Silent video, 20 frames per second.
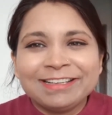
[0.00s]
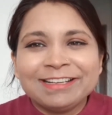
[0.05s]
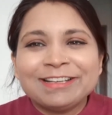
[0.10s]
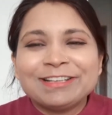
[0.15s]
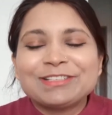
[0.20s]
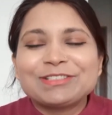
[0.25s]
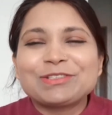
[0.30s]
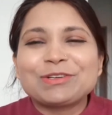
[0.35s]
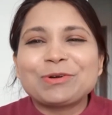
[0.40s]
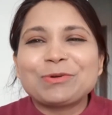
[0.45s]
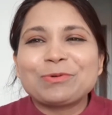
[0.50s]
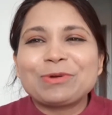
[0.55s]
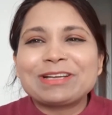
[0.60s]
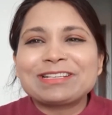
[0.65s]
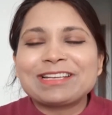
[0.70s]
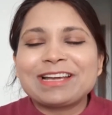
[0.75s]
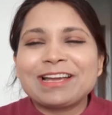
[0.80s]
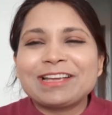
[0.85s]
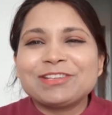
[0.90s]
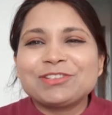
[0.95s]
So
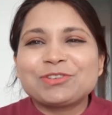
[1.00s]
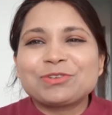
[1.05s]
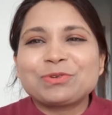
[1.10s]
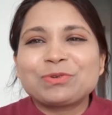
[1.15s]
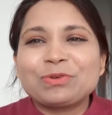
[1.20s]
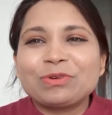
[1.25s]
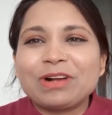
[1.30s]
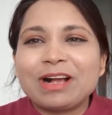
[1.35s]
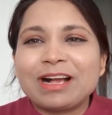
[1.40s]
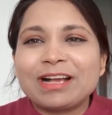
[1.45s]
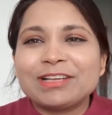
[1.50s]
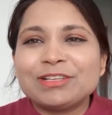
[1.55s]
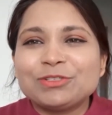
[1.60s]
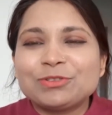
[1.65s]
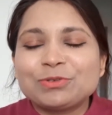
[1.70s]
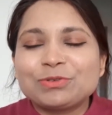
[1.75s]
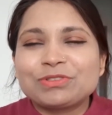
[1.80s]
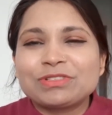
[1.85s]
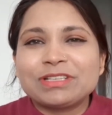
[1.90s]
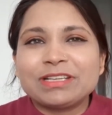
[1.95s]
what I do, I
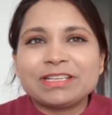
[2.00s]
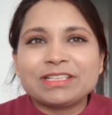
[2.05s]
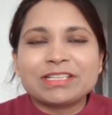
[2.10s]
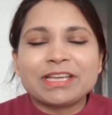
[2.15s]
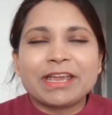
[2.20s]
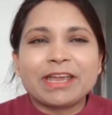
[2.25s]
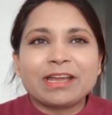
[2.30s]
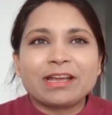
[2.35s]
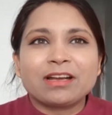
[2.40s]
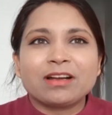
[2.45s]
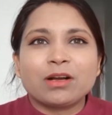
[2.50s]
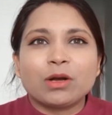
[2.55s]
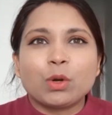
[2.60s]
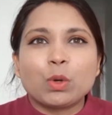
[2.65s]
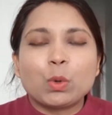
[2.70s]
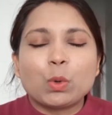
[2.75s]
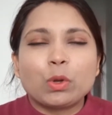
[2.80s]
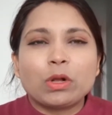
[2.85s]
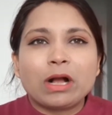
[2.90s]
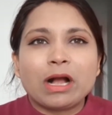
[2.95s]
usually take,
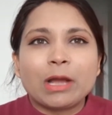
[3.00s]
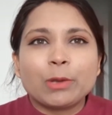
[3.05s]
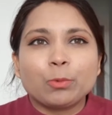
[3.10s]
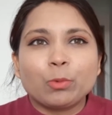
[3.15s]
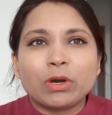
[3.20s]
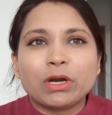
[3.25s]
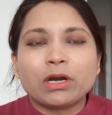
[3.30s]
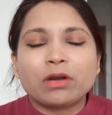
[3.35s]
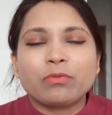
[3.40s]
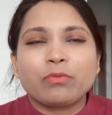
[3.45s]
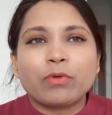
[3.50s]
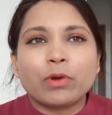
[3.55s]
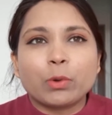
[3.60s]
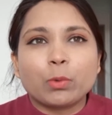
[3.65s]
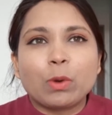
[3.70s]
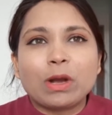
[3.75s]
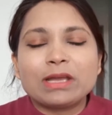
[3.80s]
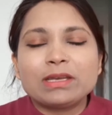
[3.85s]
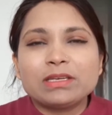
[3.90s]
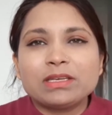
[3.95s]
I work
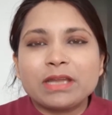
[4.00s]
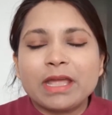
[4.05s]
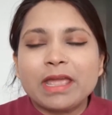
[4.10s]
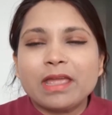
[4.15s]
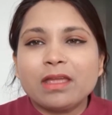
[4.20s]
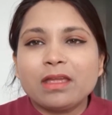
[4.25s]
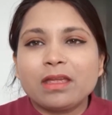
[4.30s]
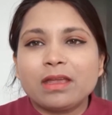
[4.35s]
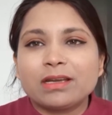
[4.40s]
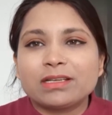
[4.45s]
for 1 day.